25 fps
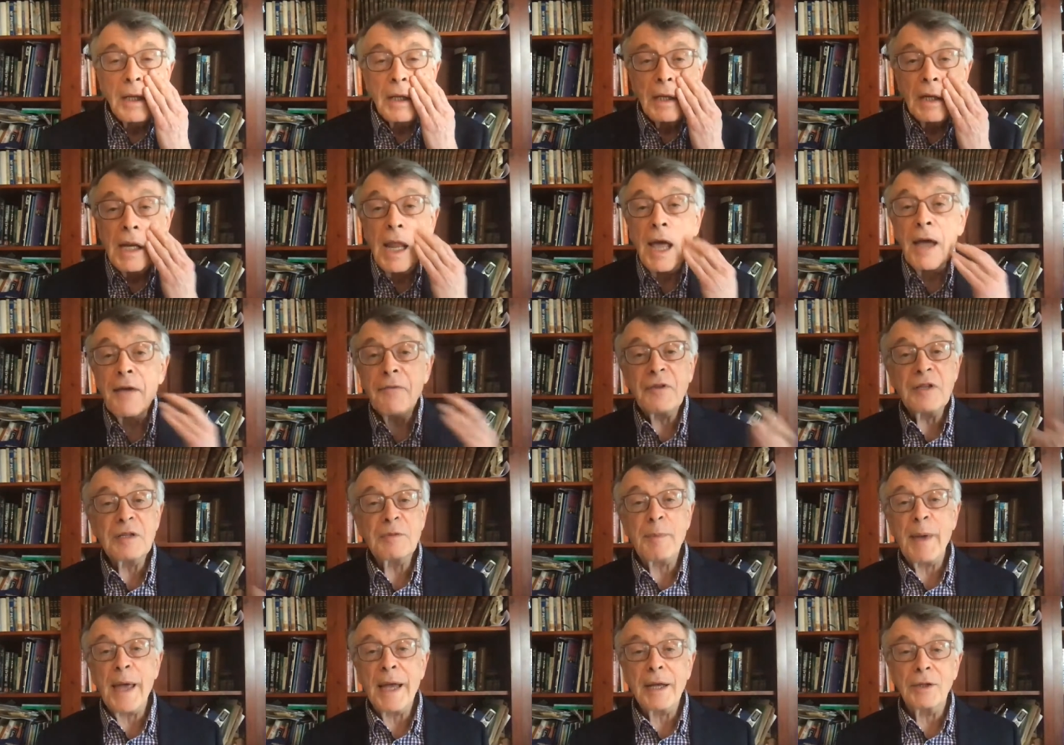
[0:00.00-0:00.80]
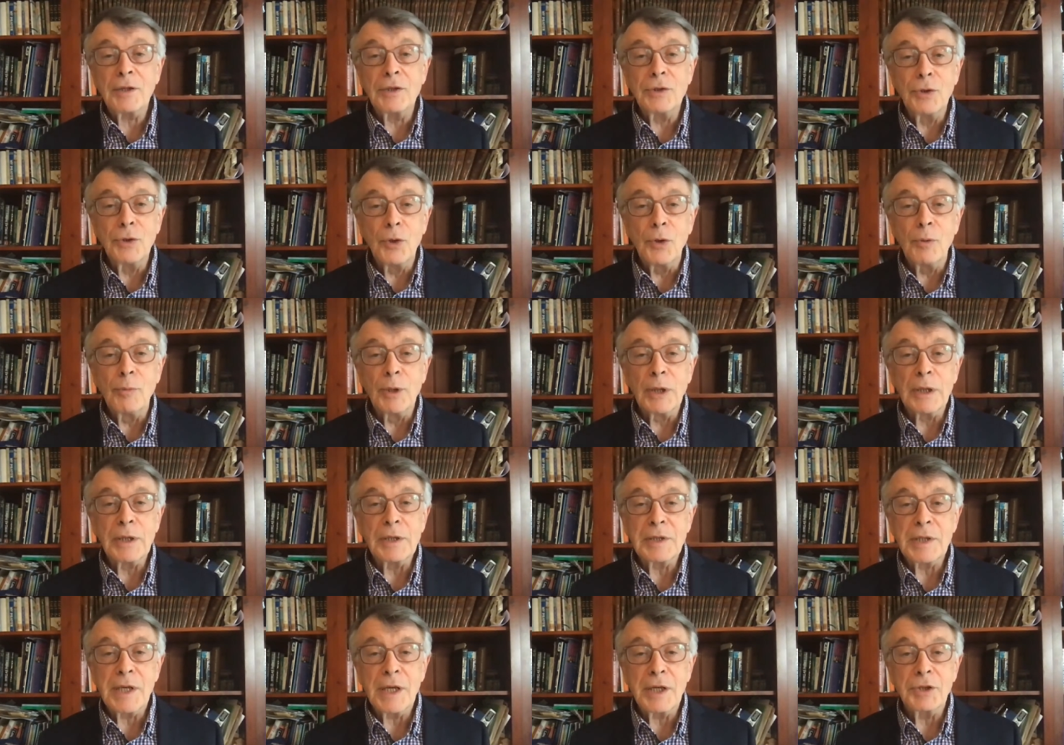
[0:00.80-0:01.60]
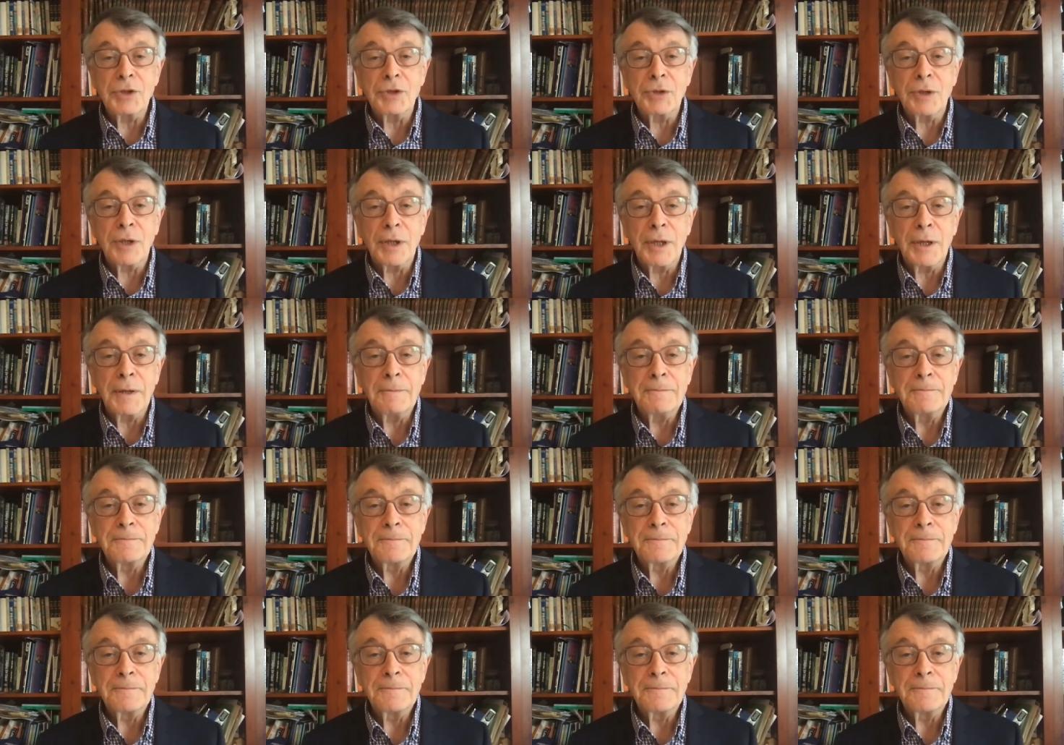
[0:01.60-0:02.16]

life is back to normal essentially.